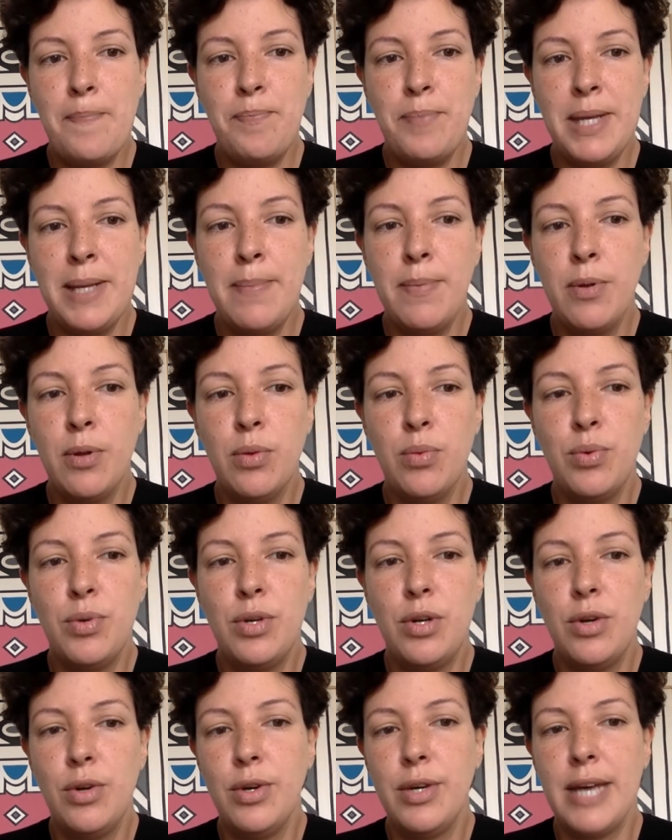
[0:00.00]
people
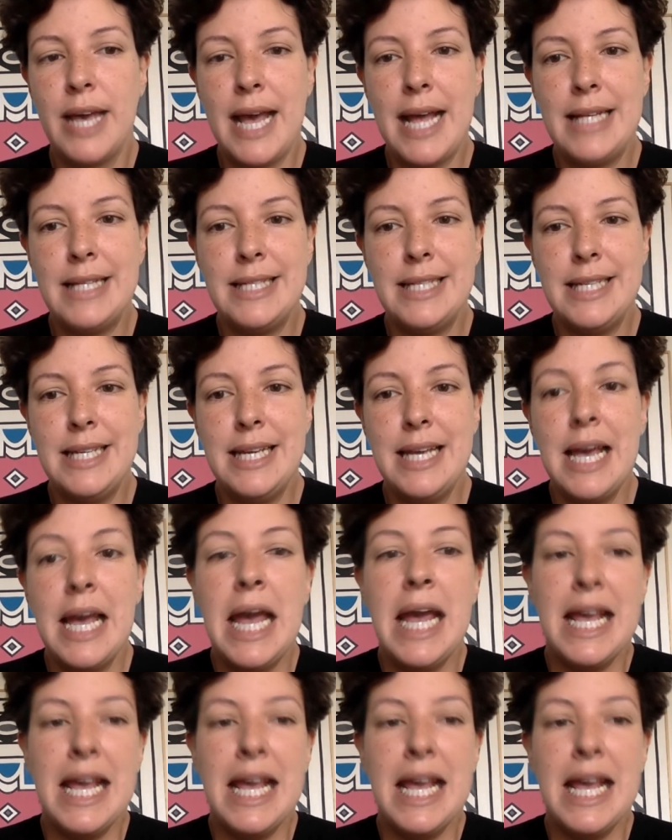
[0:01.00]
would look at the